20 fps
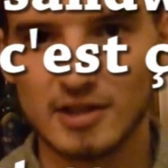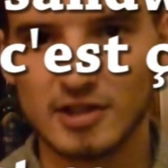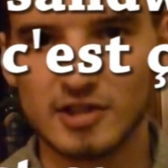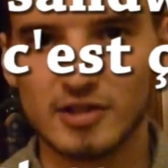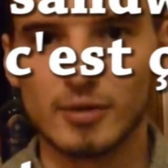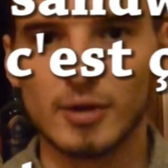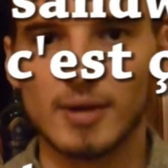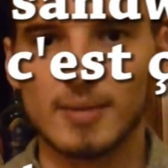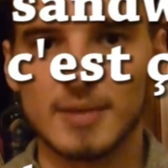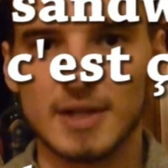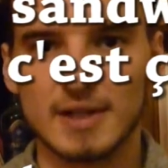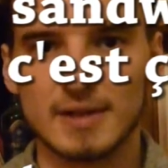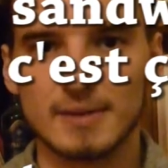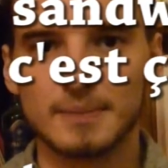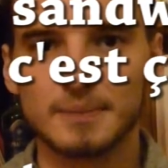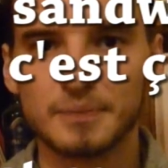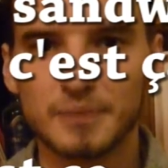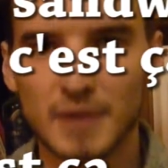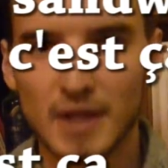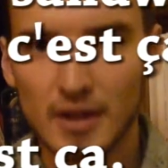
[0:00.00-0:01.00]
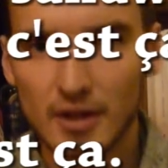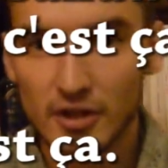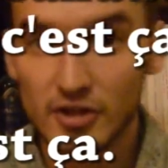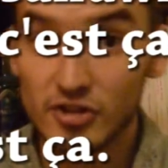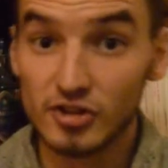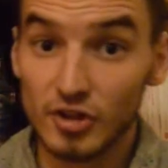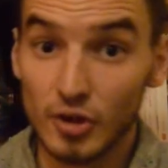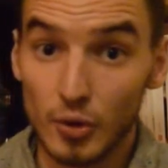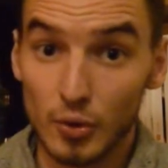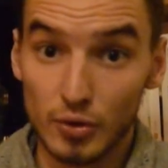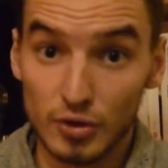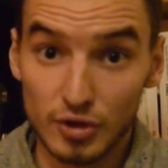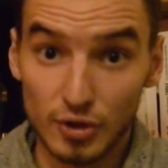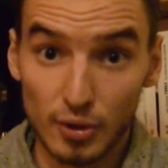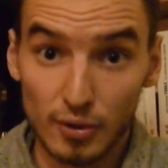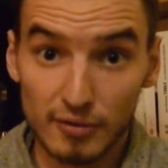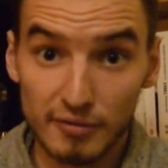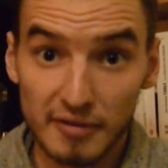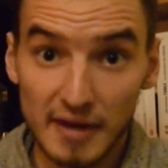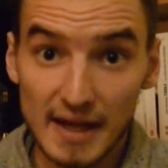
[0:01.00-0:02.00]
See what I mean? So
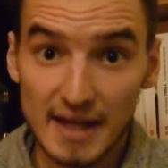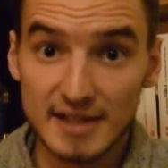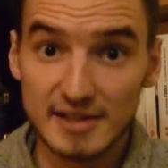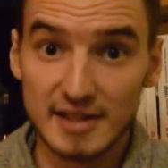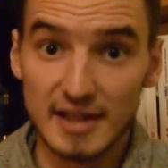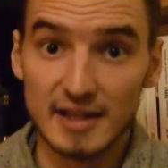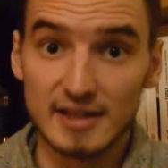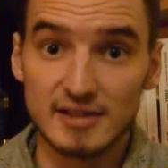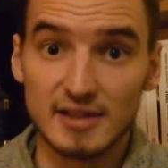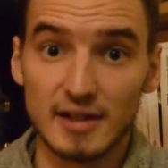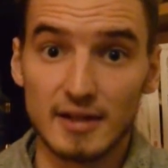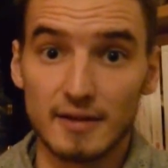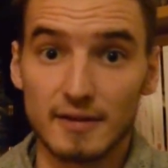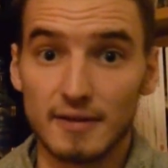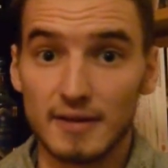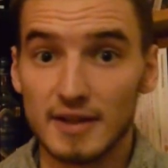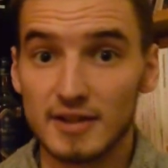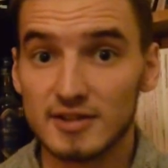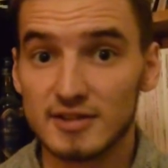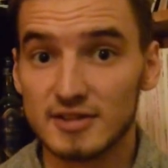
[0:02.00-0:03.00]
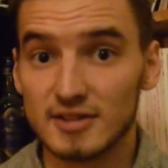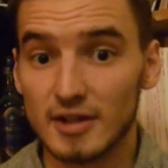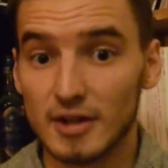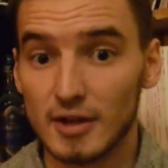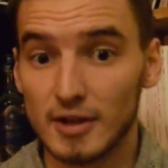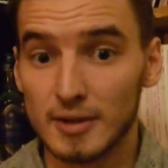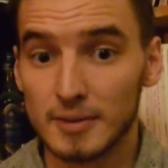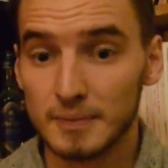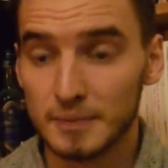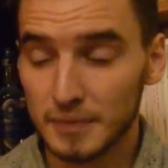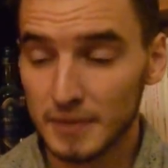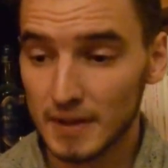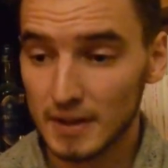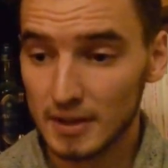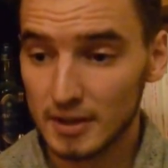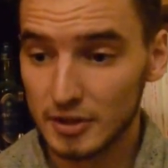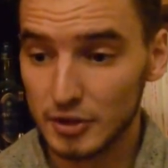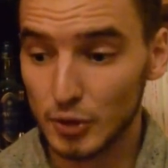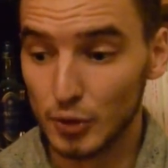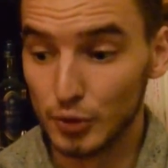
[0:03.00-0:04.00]
you're validating this.
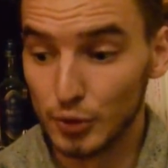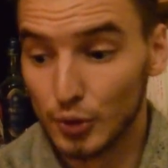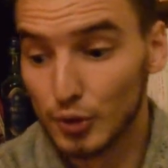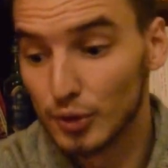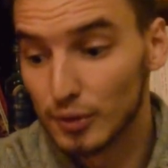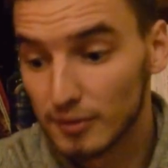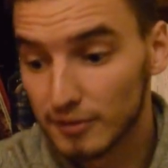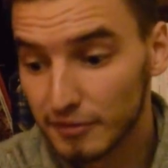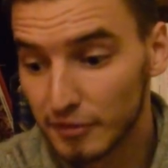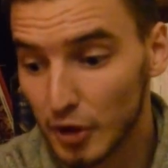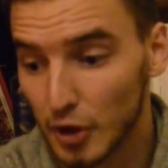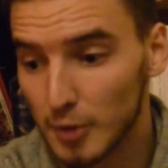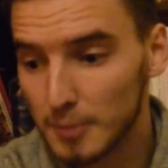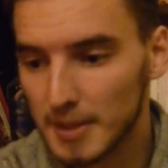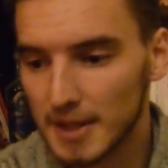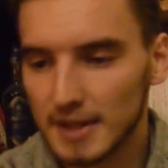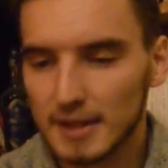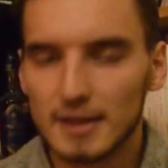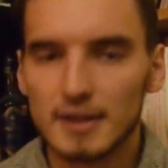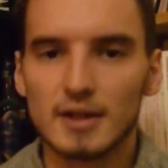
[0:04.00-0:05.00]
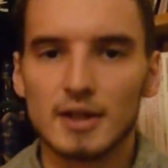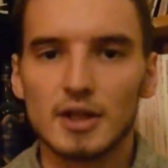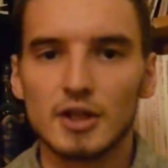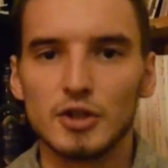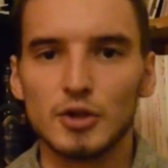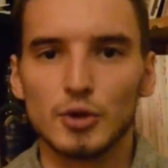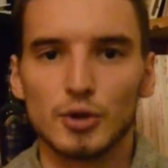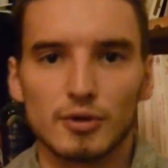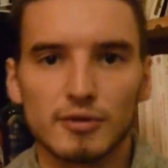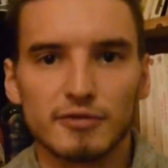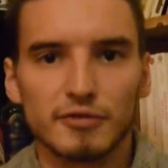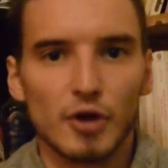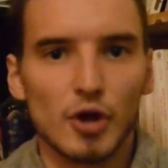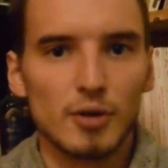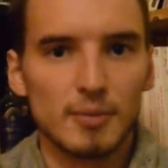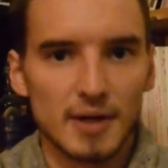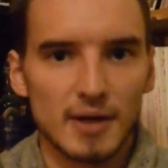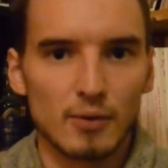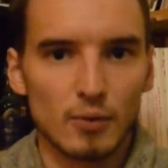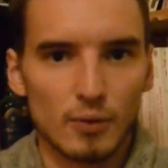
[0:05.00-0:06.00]
You're confirming
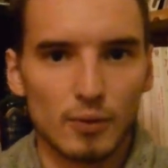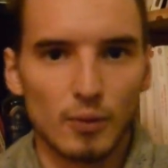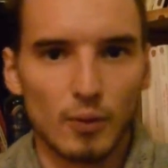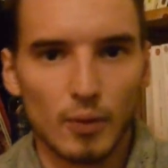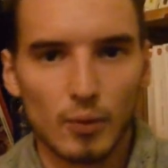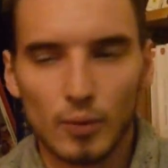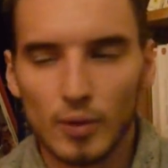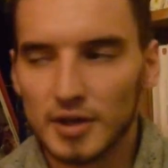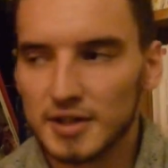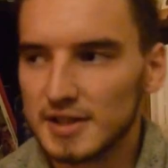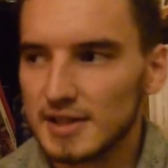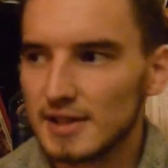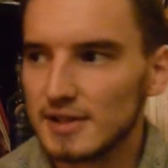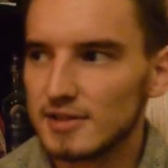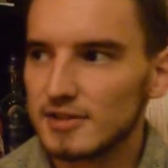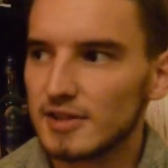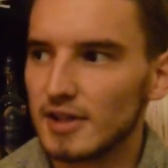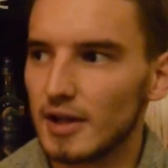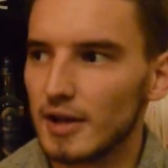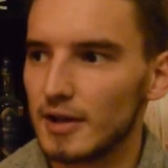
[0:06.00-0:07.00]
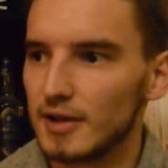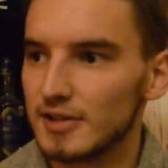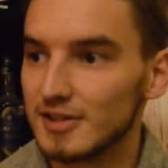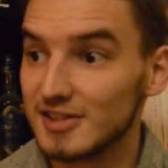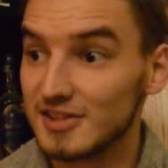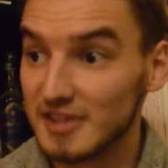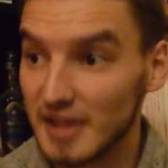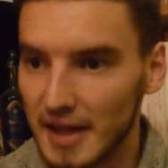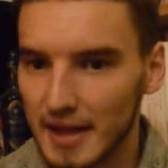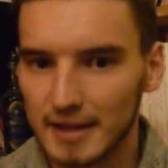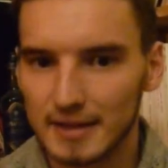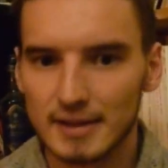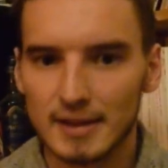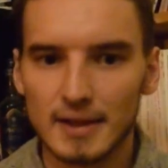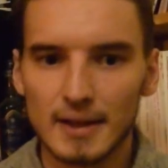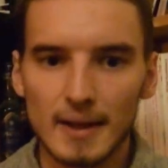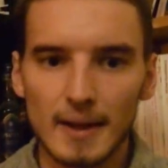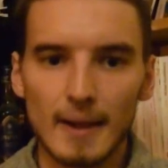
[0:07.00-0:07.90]
what he's saying.